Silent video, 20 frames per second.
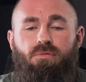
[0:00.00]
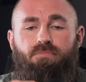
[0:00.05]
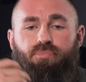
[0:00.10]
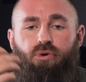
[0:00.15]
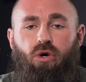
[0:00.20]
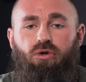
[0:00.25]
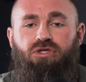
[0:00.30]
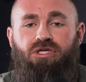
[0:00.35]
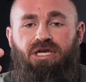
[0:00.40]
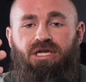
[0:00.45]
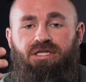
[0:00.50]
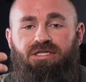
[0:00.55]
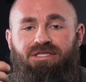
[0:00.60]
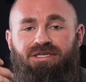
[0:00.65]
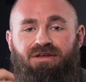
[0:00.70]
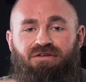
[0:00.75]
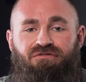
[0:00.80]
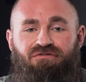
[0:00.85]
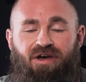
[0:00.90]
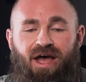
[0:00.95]

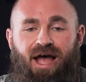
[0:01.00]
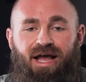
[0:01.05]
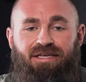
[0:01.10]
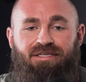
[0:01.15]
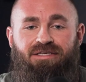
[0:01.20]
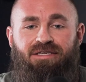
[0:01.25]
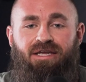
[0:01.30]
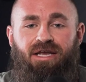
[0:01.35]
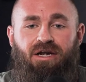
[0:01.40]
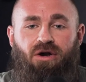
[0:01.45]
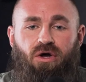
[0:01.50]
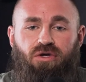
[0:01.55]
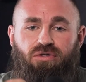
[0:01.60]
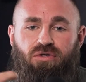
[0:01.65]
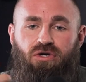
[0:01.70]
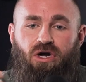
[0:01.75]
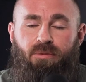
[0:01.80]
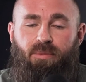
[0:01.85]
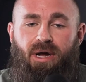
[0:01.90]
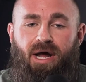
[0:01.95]
proteins, fats, and also
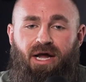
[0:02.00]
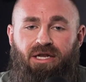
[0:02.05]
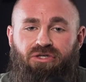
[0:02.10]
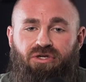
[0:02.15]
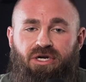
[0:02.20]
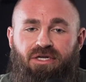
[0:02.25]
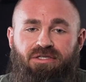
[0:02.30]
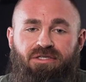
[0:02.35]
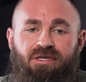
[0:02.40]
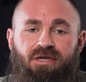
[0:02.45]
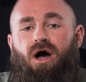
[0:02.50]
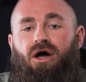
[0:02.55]
carbohydrates.